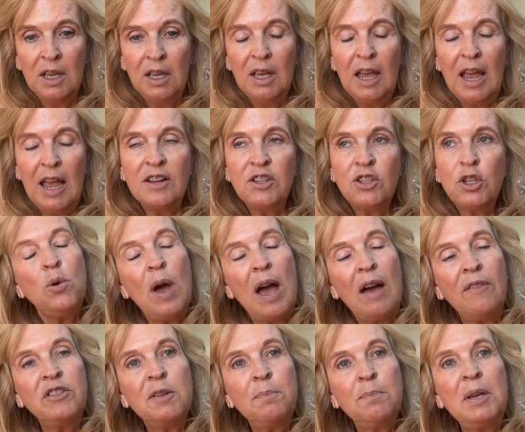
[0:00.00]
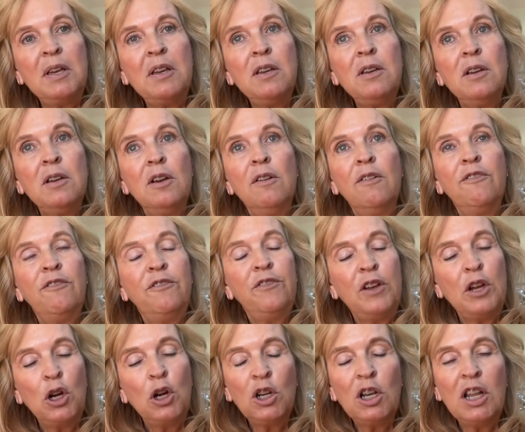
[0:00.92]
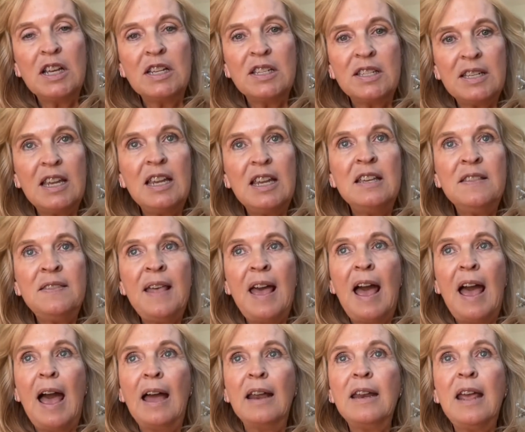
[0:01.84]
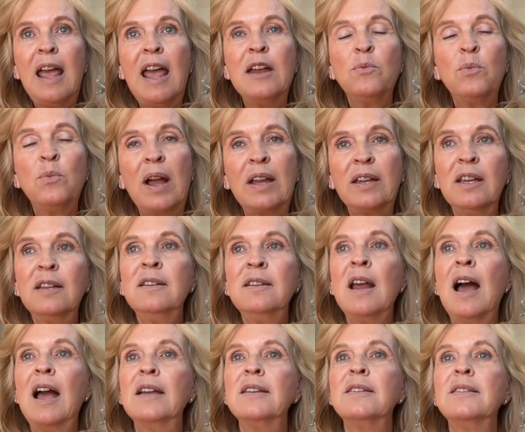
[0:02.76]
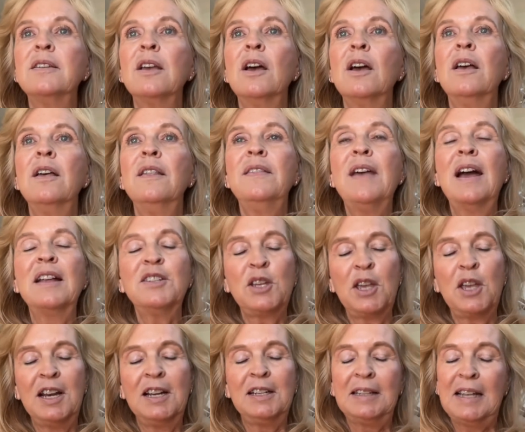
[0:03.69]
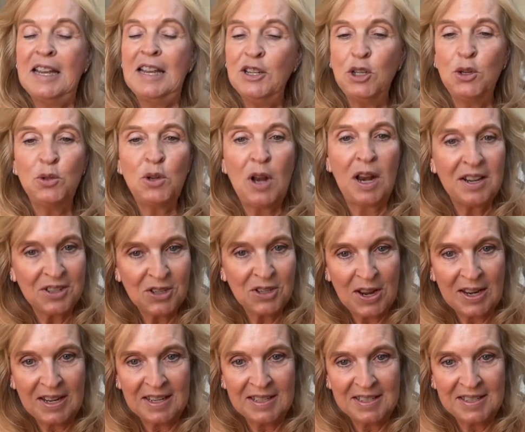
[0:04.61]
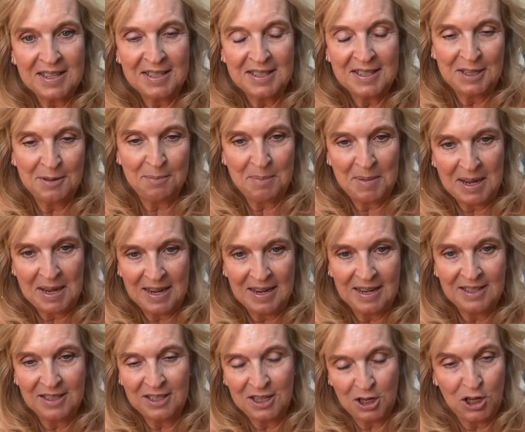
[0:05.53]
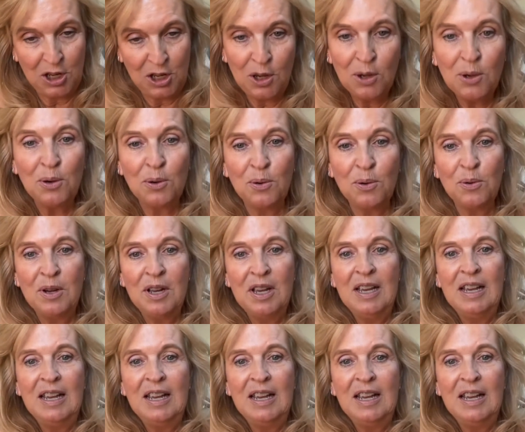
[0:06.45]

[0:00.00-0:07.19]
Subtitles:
And so you have to be fearless in that and recognize that's going to lead you, just like it did to me, to you.